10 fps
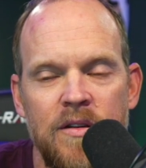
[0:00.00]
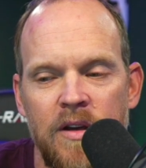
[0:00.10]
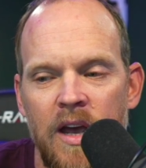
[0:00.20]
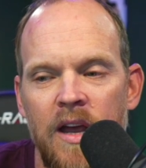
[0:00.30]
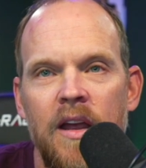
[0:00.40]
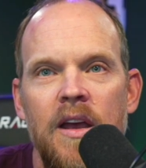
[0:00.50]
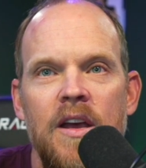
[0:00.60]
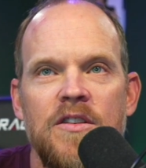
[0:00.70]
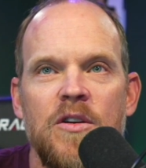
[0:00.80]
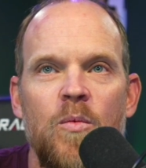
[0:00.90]
Okay,
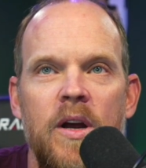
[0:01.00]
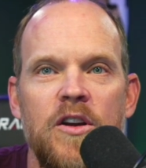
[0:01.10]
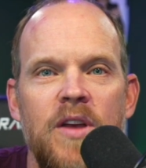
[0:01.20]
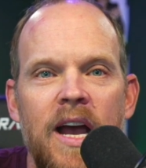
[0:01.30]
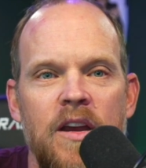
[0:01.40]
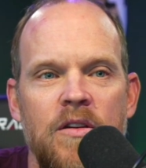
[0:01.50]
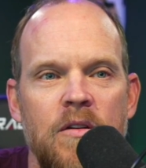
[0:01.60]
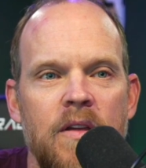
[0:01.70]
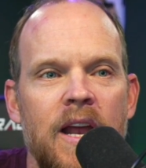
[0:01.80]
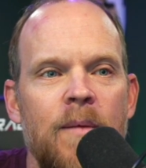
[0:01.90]
so here's how you do that.